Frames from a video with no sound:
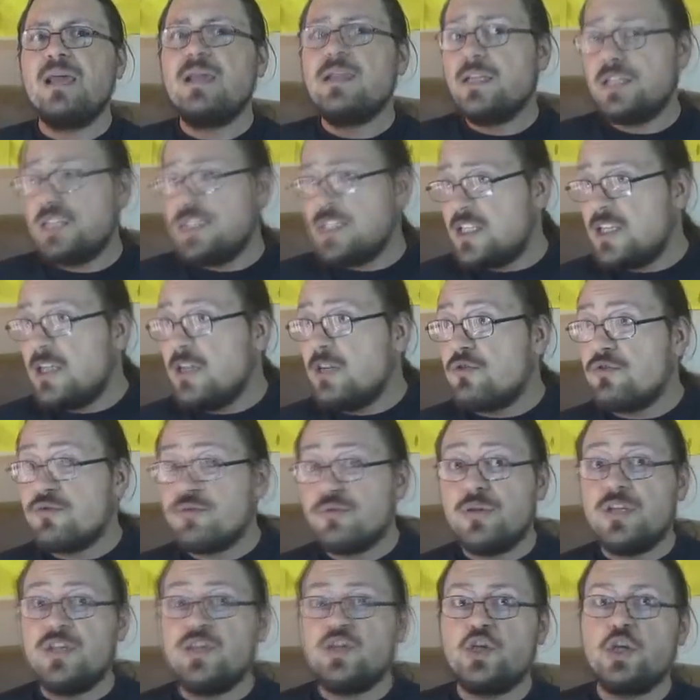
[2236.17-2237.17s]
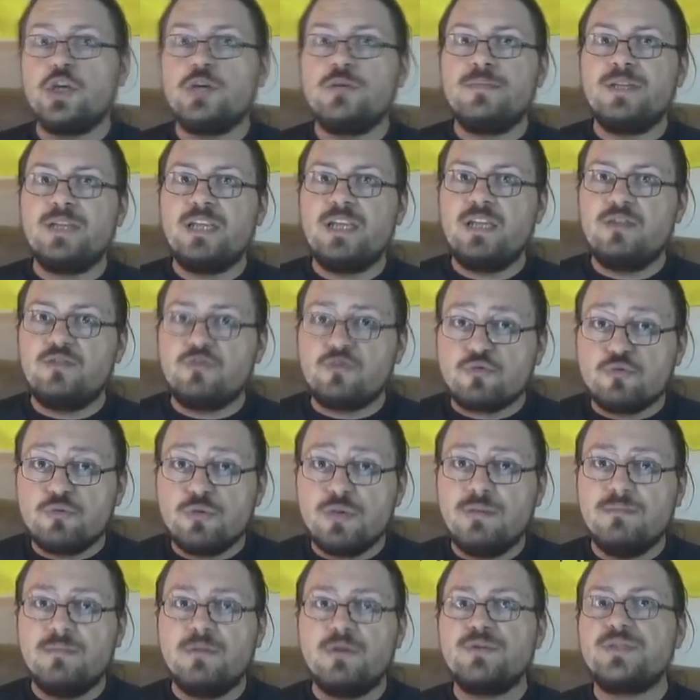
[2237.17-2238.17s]
This is still true in Germany, true
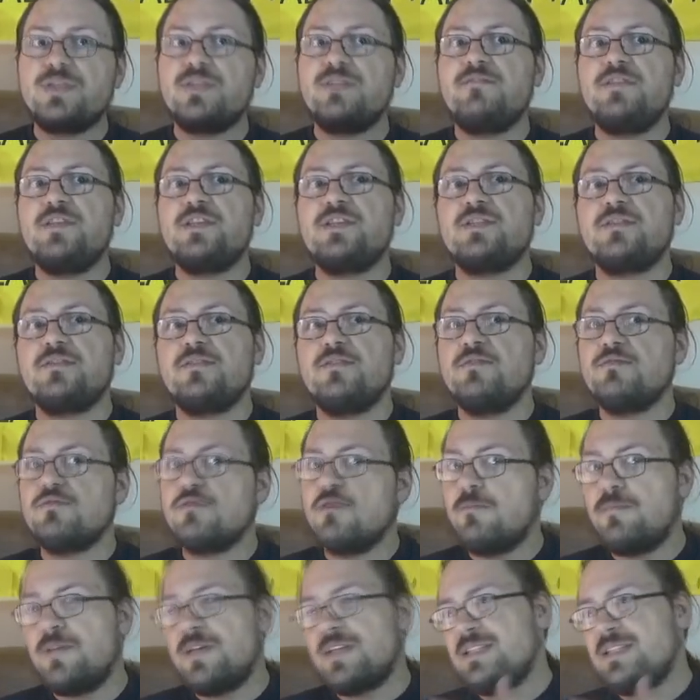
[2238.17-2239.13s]
in most of Eastern Europe,